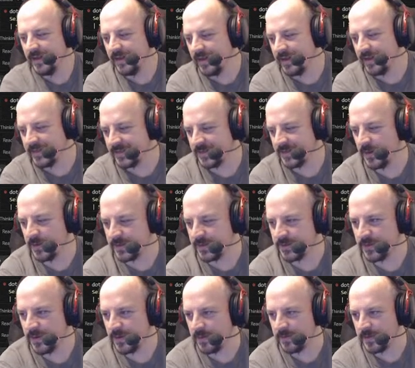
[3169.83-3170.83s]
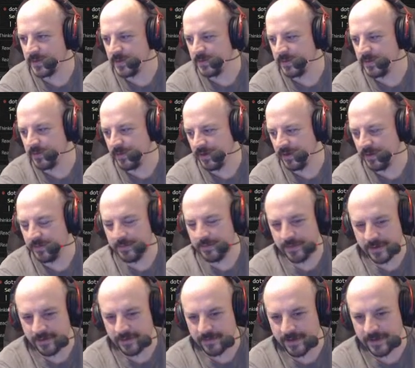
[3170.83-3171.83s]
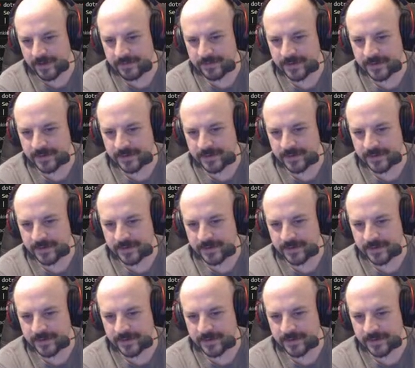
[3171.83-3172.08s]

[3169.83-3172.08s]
In a snowstorm, it could be pretty rough.